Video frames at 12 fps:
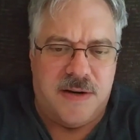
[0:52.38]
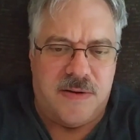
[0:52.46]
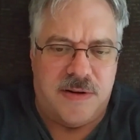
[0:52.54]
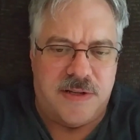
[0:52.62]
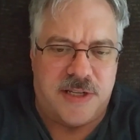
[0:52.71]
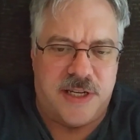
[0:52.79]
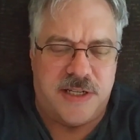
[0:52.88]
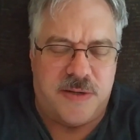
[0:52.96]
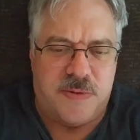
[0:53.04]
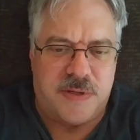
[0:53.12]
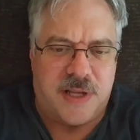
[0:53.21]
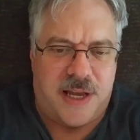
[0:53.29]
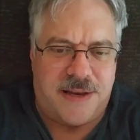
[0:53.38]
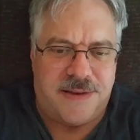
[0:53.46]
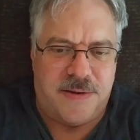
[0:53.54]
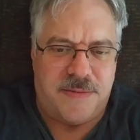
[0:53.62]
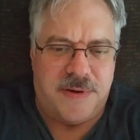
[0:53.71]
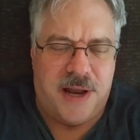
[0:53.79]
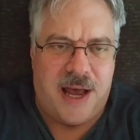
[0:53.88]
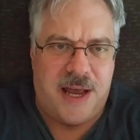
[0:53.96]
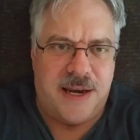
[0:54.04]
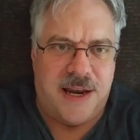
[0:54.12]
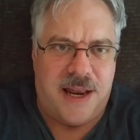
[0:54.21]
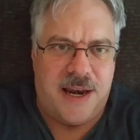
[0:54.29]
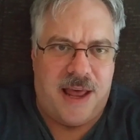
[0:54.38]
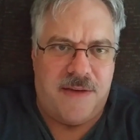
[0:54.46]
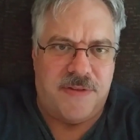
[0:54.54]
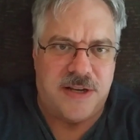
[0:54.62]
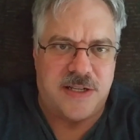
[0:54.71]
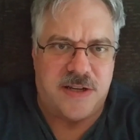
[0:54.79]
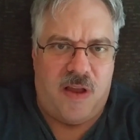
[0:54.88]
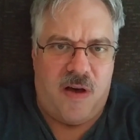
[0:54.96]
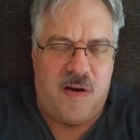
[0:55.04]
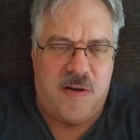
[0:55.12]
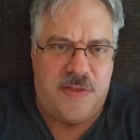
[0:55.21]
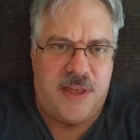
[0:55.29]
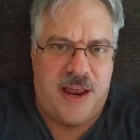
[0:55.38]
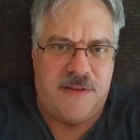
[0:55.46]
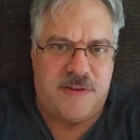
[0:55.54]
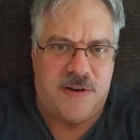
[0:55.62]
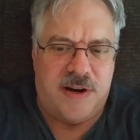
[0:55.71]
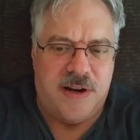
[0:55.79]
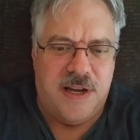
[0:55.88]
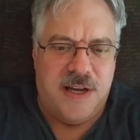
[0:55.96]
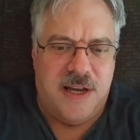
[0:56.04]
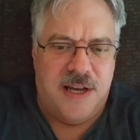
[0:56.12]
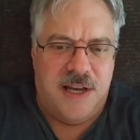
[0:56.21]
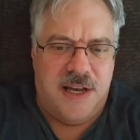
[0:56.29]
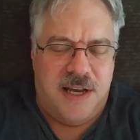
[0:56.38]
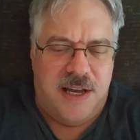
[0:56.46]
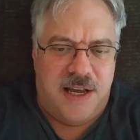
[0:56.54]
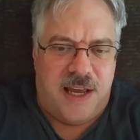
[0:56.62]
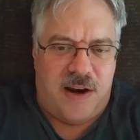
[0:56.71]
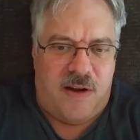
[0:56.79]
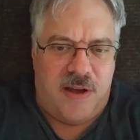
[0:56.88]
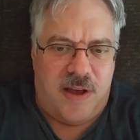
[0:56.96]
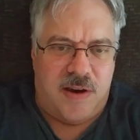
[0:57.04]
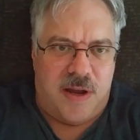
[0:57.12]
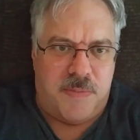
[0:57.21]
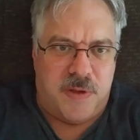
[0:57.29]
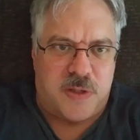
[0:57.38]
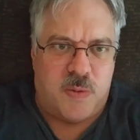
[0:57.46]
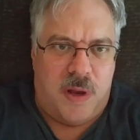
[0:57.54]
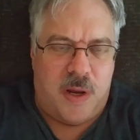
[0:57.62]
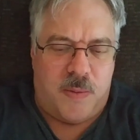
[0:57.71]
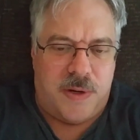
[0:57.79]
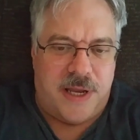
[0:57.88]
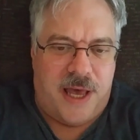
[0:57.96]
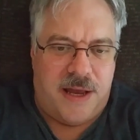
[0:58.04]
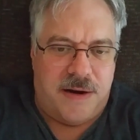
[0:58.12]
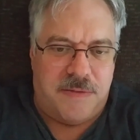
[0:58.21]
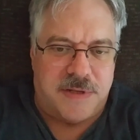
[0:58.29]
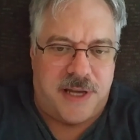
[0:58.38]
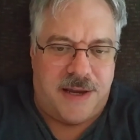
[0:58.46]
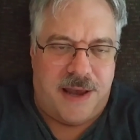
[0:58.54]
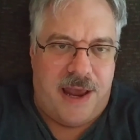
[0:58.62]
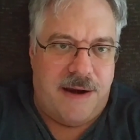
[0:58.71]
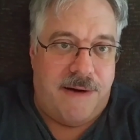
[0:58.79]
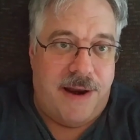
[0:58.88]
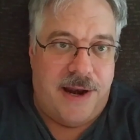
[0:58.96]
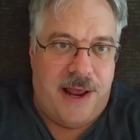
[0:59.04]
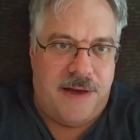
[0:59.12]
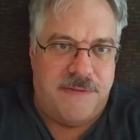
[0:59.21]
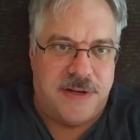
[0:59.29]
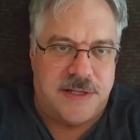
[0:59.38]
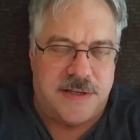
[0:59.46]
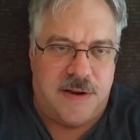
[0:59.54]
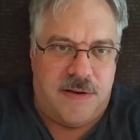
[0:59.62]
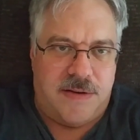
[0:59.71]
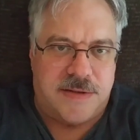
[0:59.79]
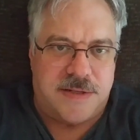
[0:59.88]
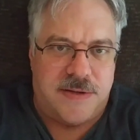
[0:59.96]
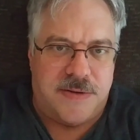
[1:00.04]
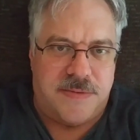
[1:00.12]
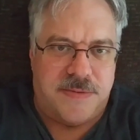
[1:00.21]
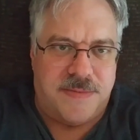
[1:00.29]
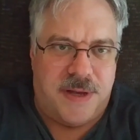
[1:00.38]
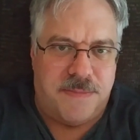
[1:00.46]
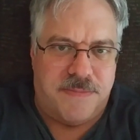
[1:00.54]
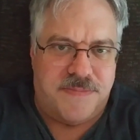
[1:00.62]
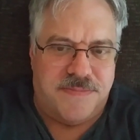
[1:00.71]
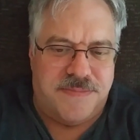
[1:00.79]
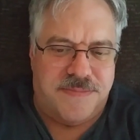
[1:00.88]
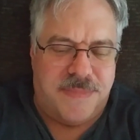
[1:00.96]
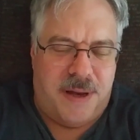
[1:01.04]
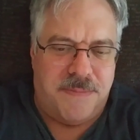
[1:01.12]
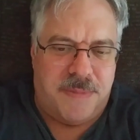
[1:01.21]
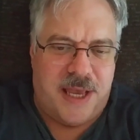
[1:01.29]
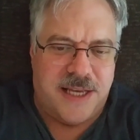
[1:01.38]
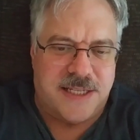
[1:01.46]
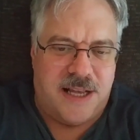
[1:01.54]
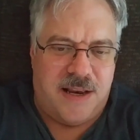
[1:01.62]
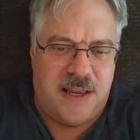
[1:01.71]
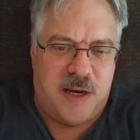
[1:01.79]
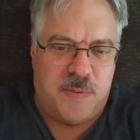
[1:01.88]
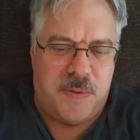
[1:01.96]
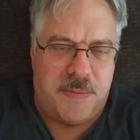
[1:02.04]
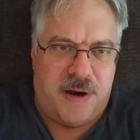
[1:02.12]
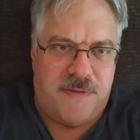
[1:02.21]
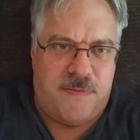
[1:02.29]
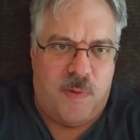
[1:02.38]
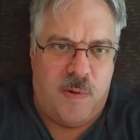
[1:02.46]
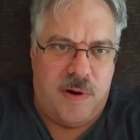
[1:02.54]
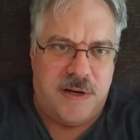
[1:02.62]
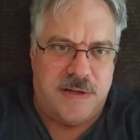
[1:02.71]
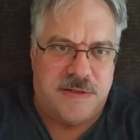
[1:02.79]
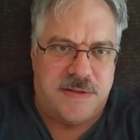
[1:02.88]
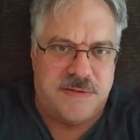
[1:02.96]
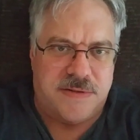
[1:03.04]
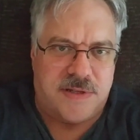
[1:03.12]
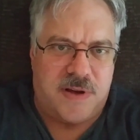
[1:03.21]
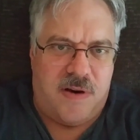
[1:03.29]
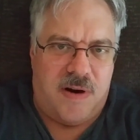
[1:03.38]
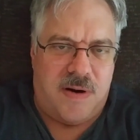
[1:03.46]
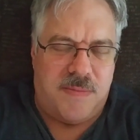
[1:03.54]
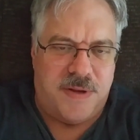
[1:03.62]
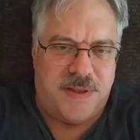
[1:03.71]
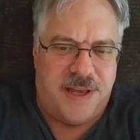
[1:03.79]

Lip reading: incision was like, 9.5 inches long. And then after it all healed up, the swelling went down, it was like 8 or 8.5 inches long. So I'm guessing I'll end up with about a 4 inch scar, but